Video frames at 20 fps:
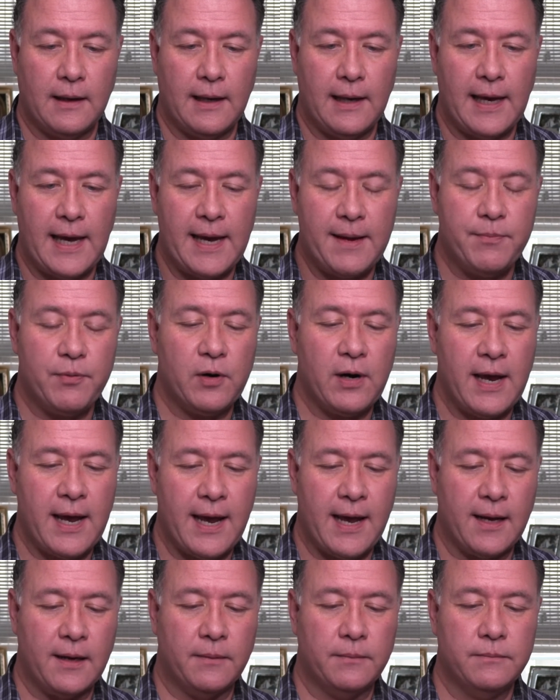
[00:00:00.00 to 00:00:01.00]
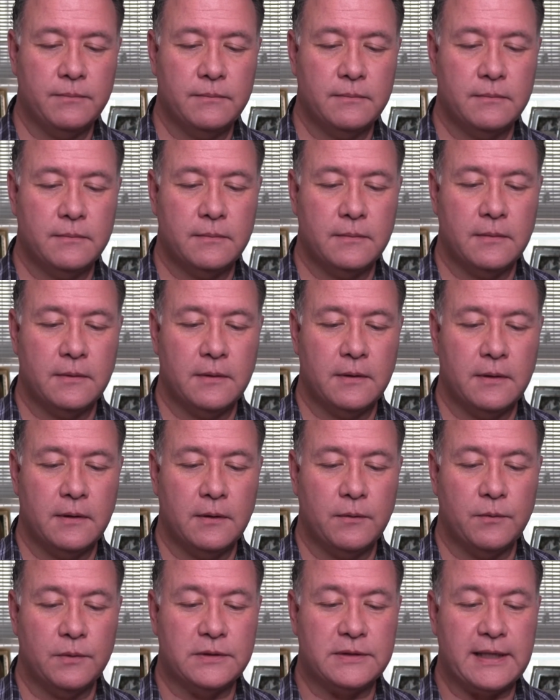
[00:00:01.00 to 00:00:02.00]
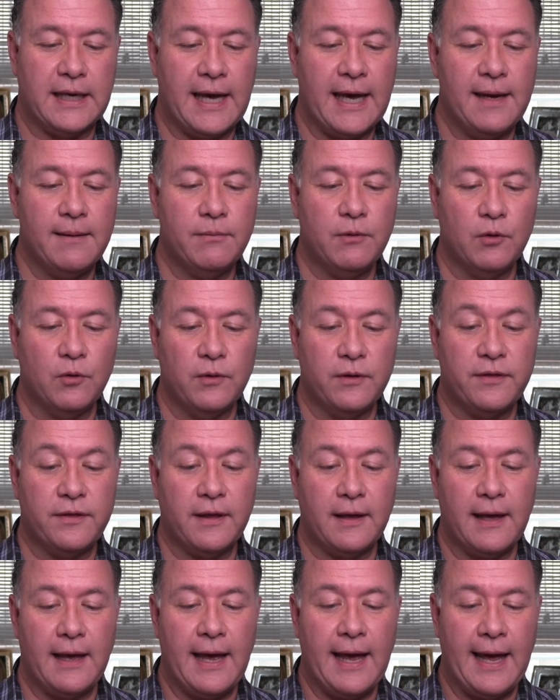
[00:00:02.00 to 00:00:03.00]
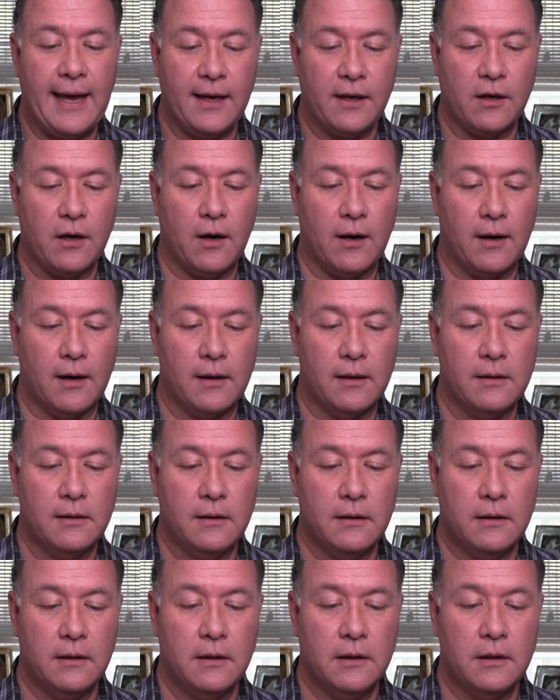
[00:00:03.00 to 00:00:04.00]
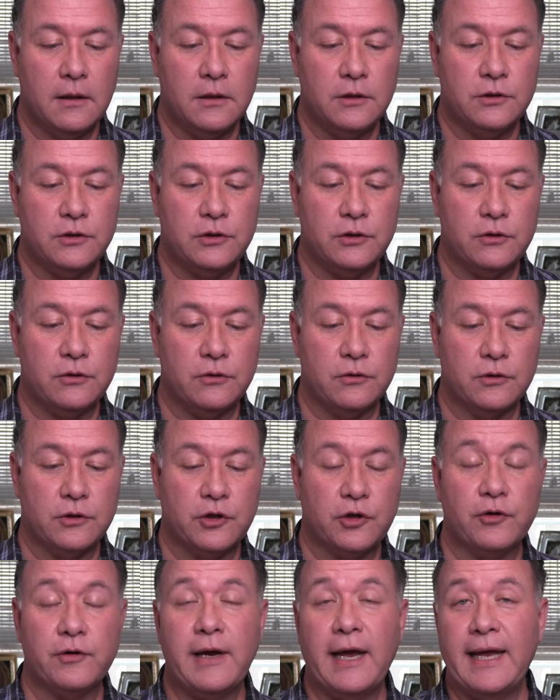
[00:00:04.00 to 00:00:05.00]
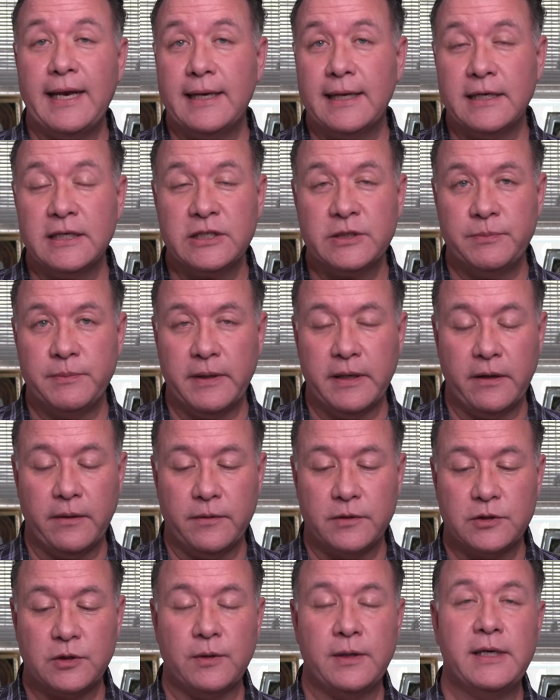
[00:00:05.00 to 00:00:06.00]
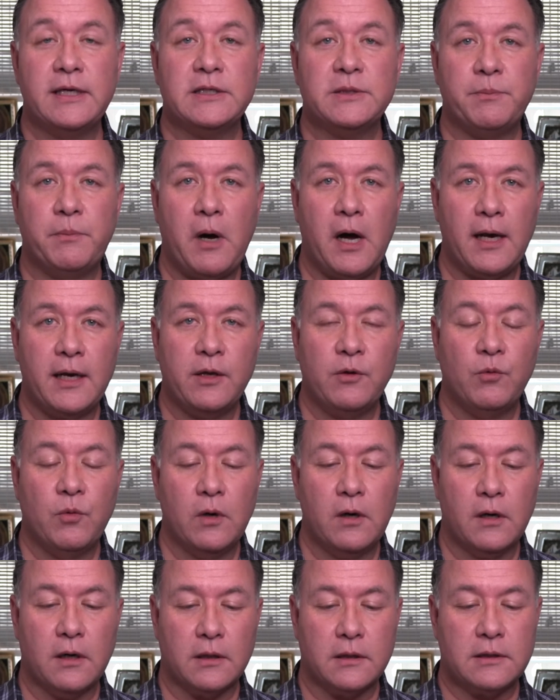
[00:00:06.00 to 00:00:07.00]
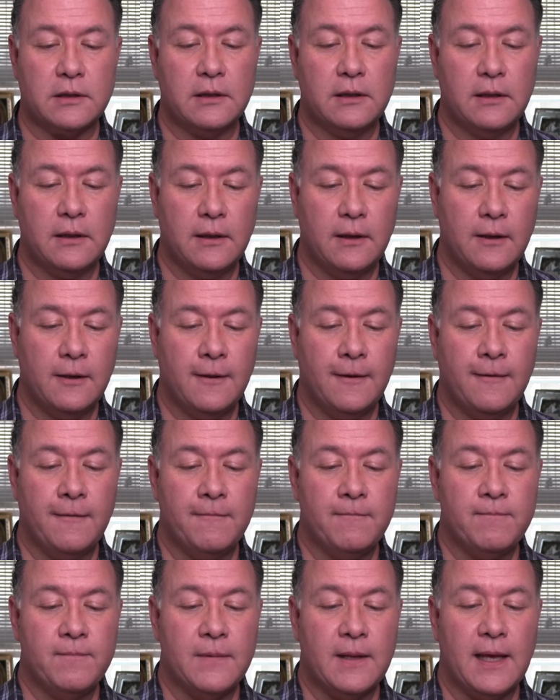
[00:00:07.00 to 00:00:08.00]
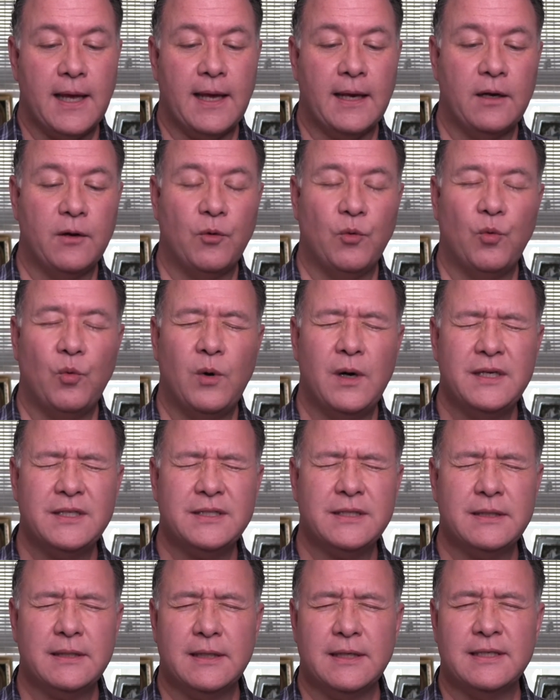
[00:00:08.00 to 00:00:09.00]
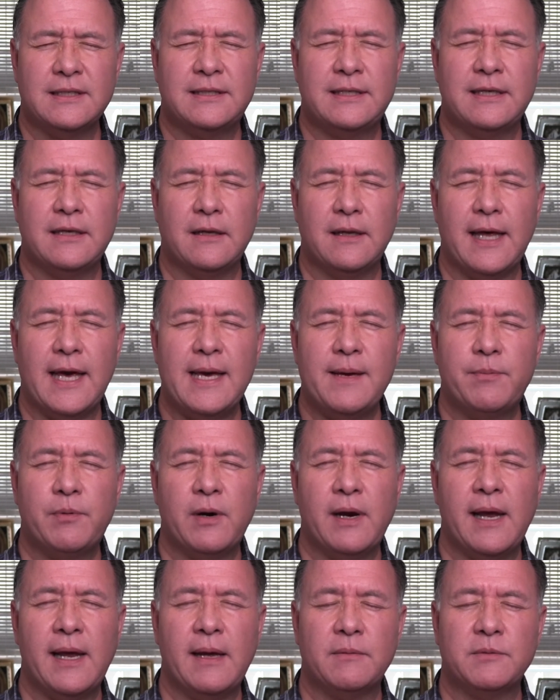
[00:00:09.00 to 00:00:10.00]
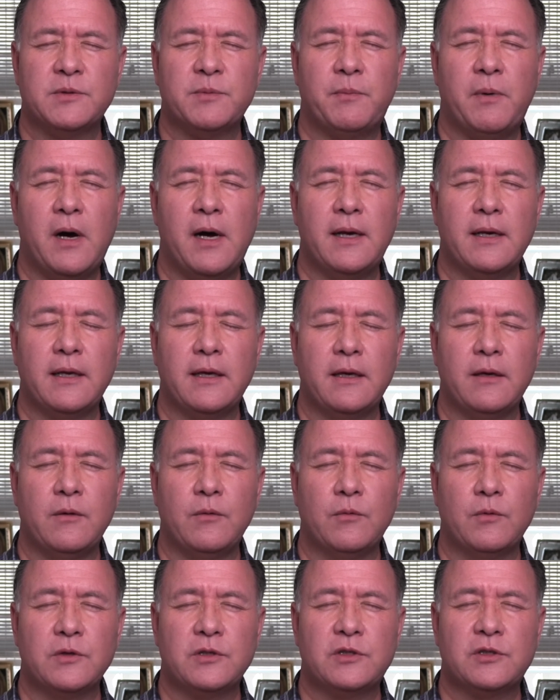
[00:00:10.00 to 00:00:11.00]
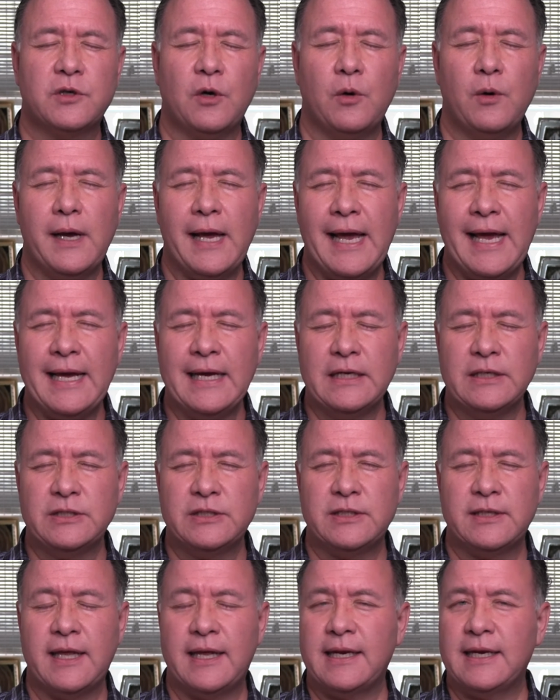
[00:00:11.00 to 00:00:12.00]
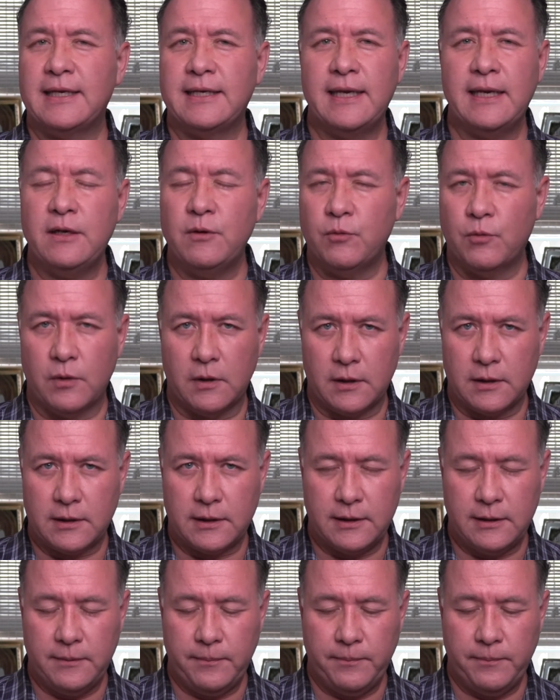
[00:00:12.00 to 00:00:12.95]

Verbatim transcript: Abraham was able with Hagar to create Ishmael. So his body worked. And it wasn't until Abraham's body was so aged that it didn't work